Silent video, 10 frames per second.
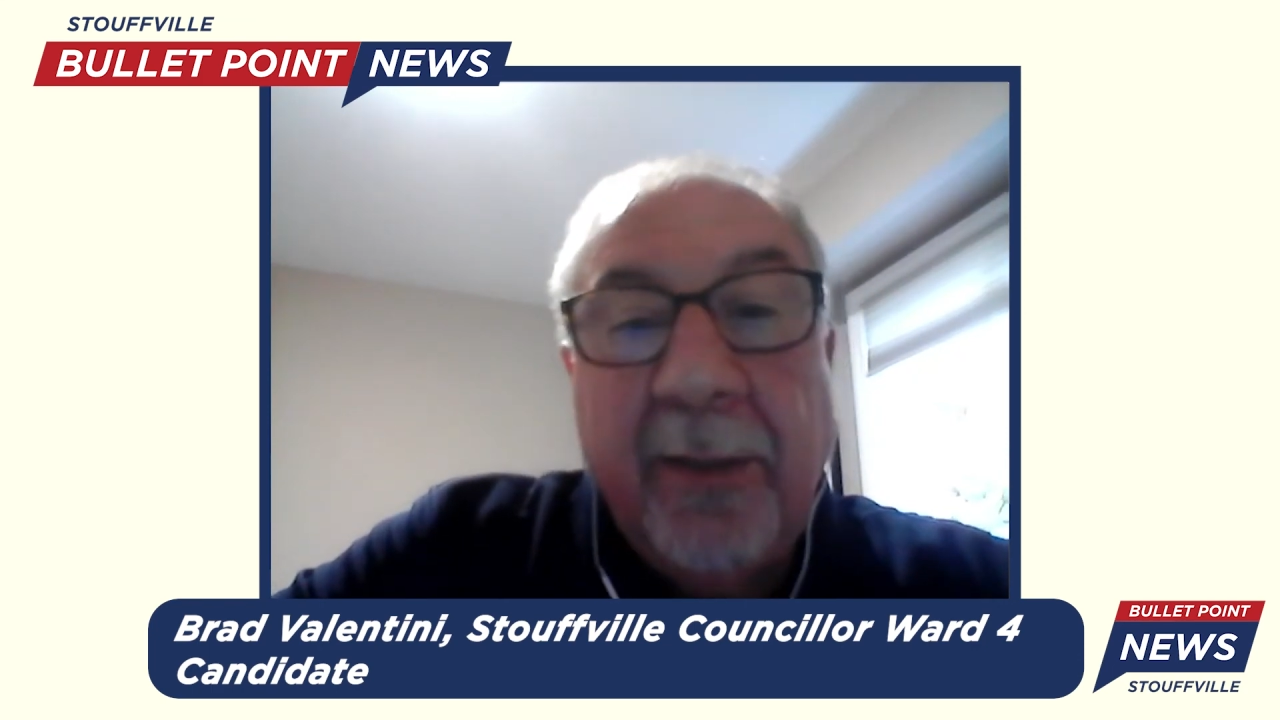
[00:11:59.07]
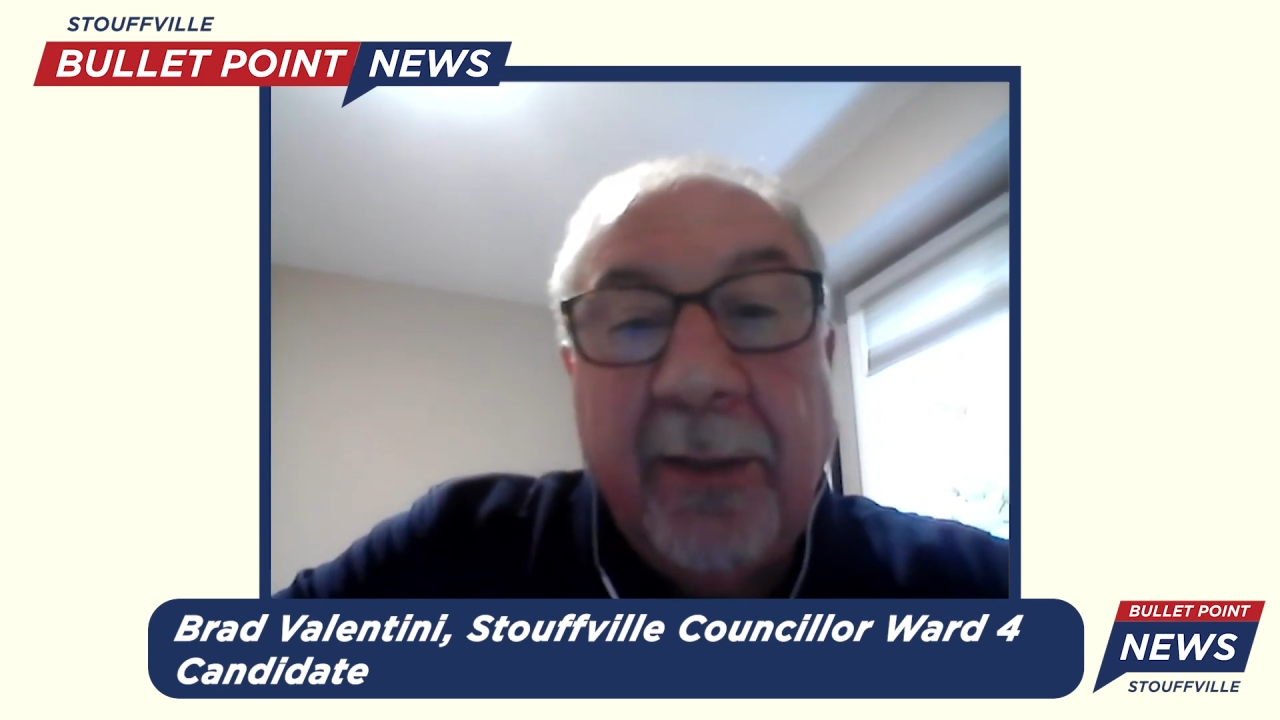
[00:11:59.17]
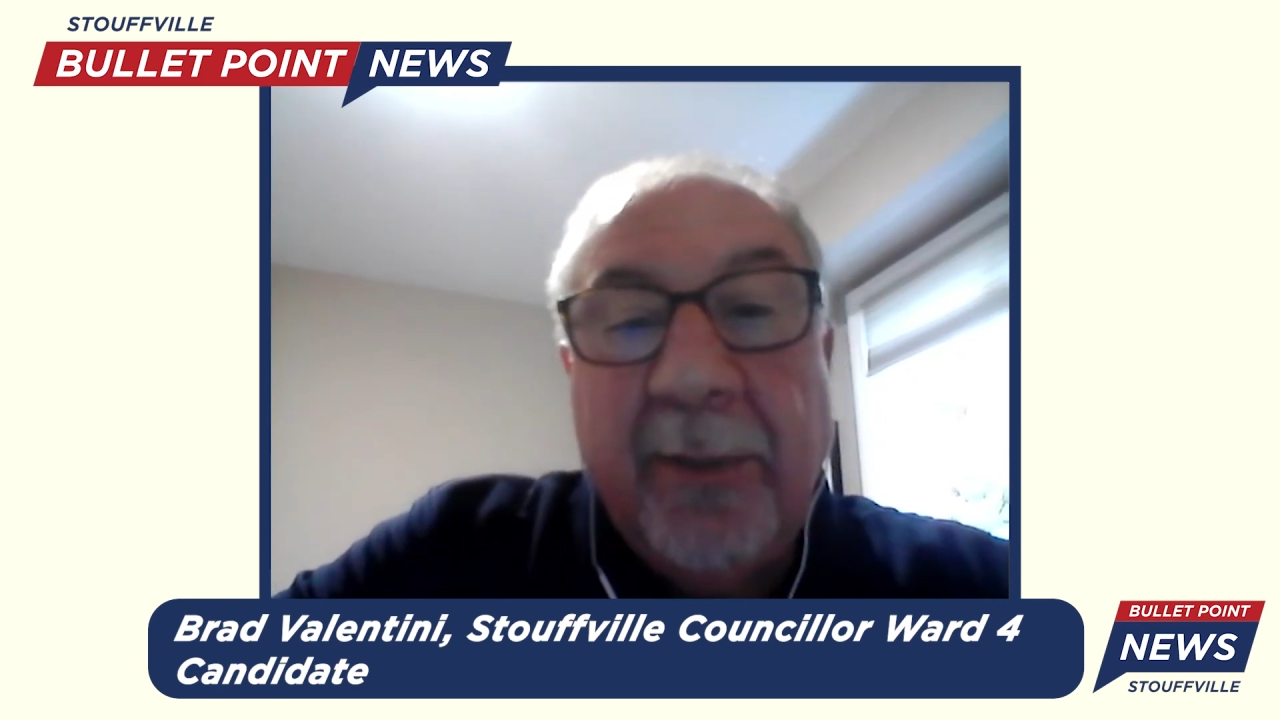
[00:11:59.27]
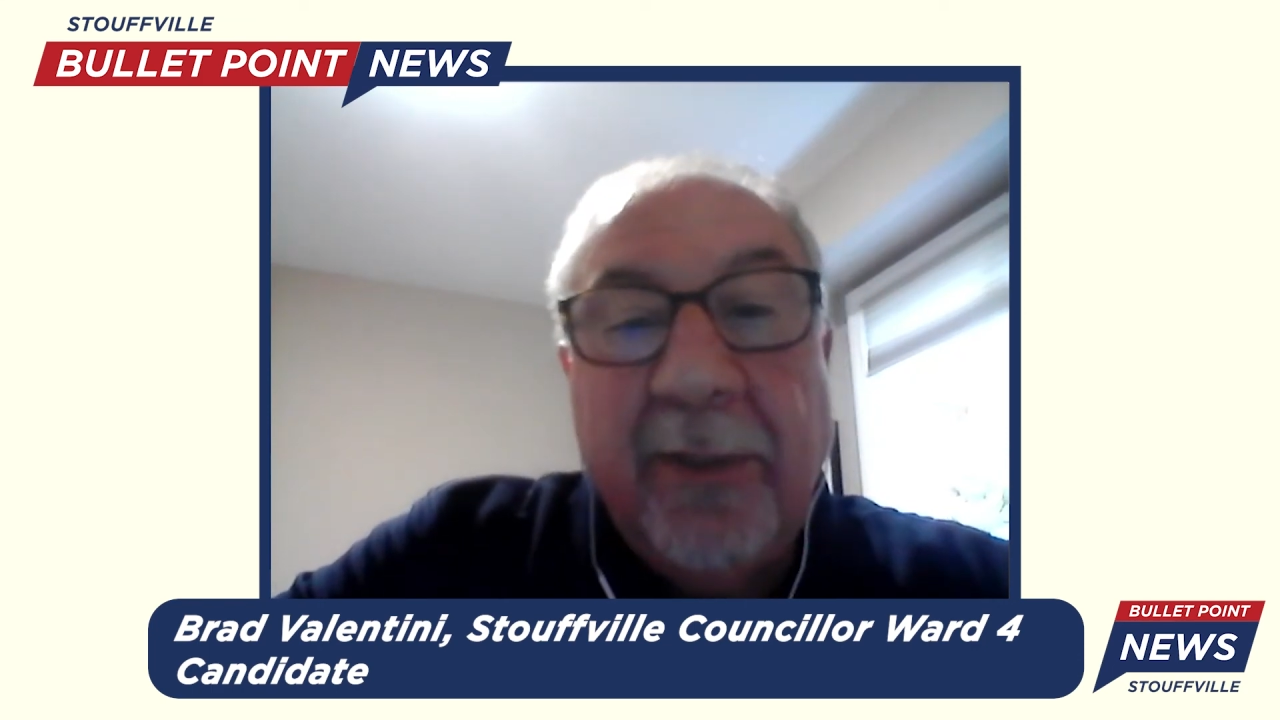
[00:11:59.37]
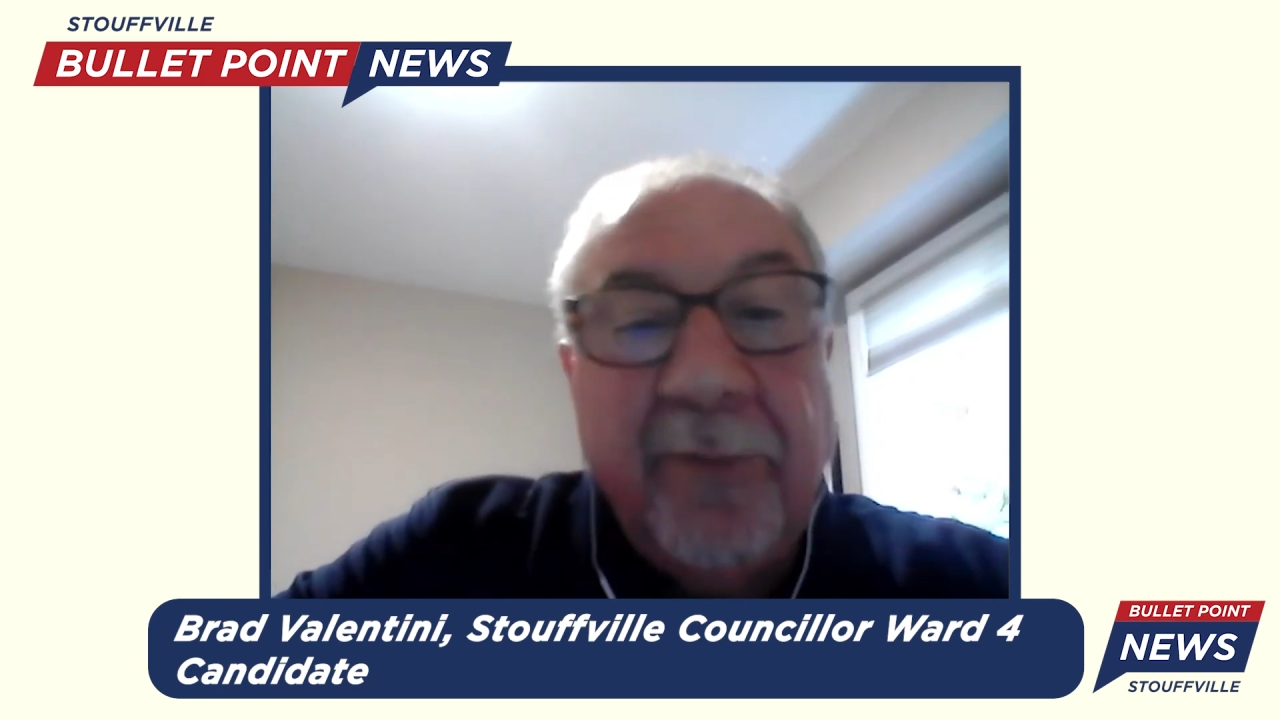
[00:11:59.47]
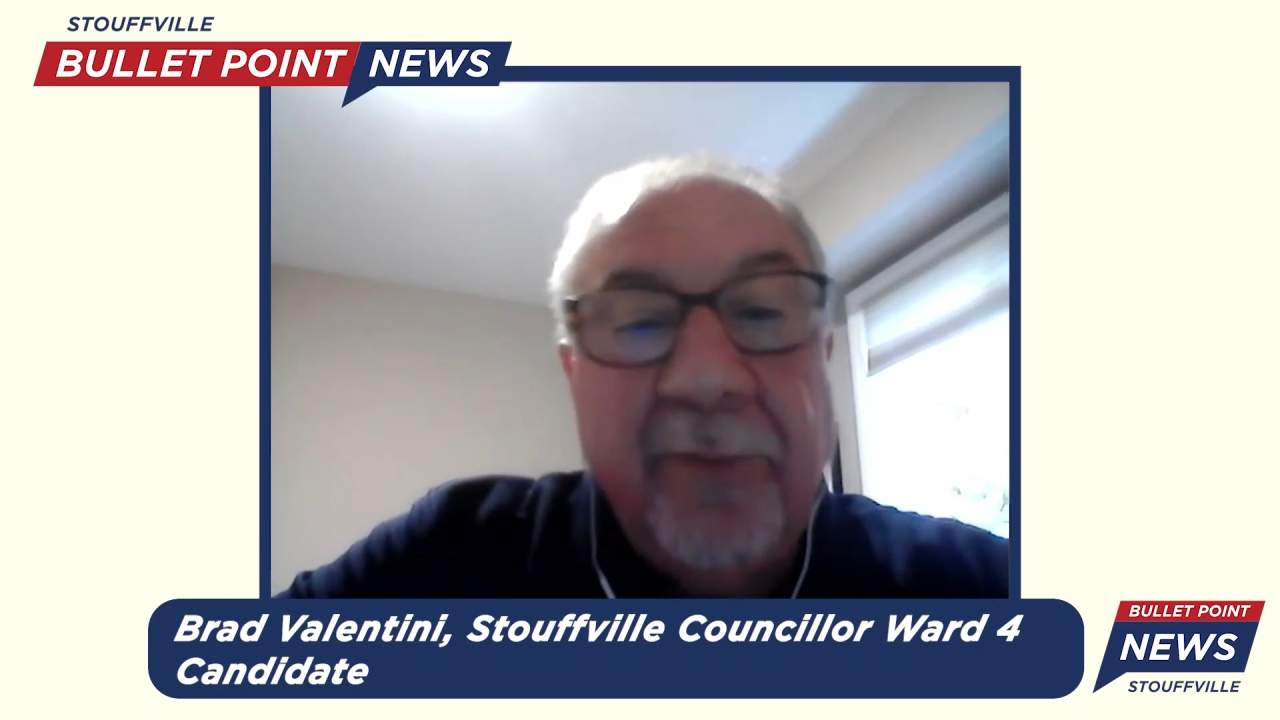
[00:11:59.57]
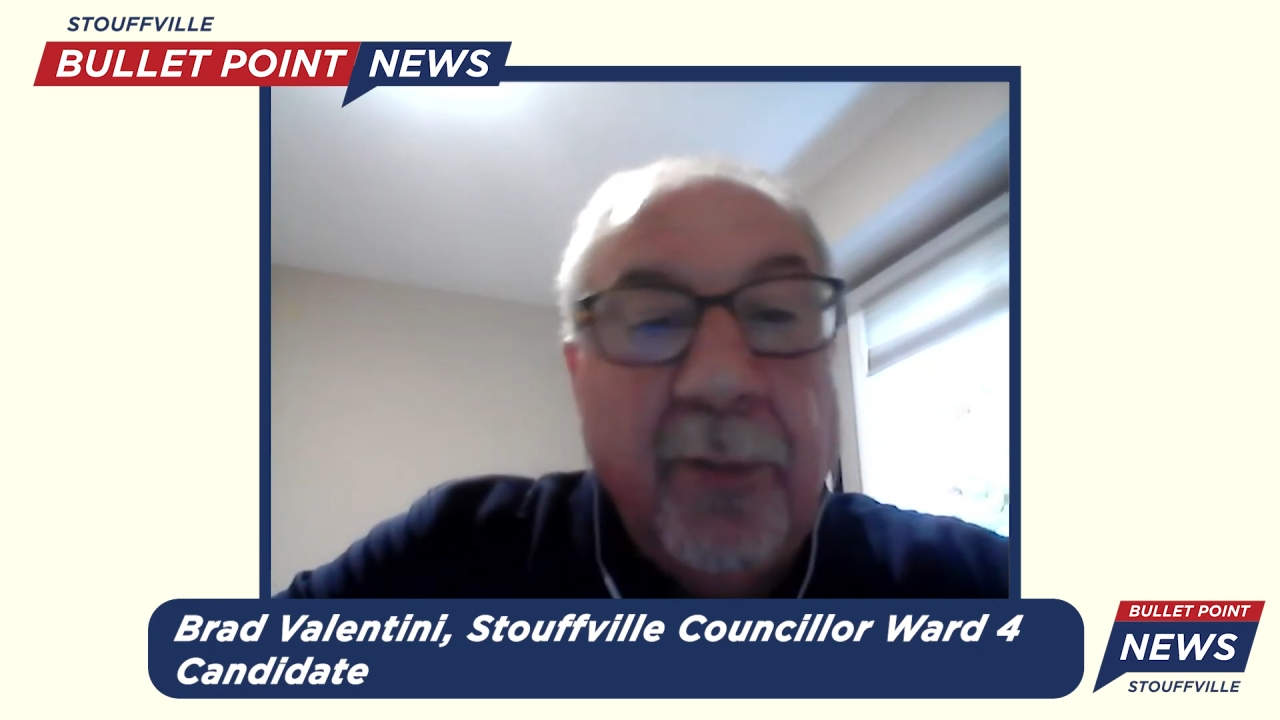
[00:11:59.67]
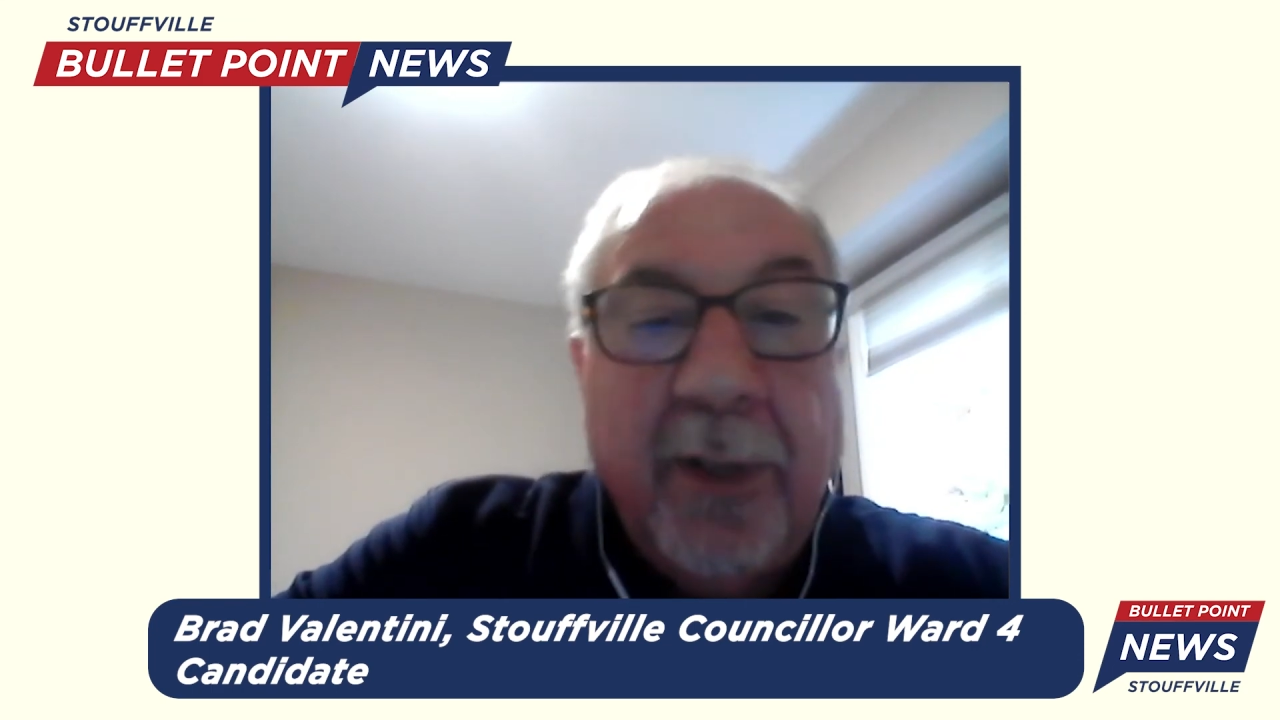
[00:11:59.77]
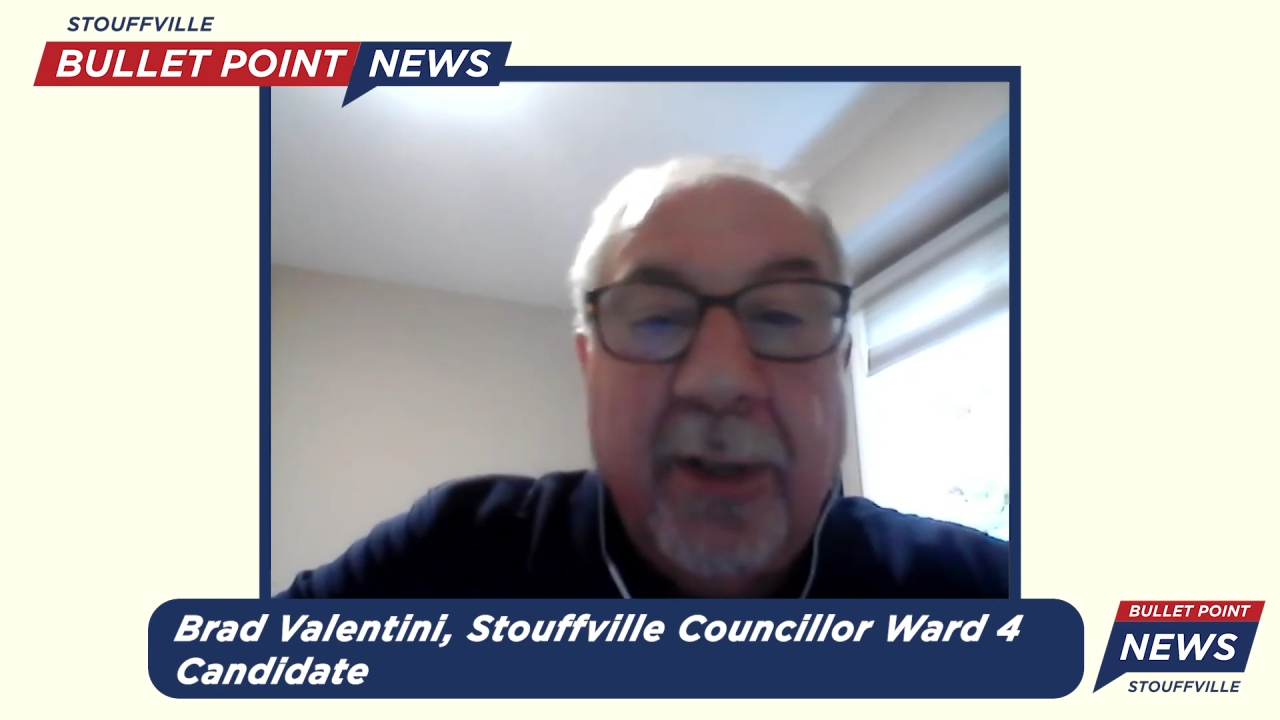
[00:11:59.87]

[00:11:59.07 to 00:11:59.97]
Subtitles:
I mean, if you want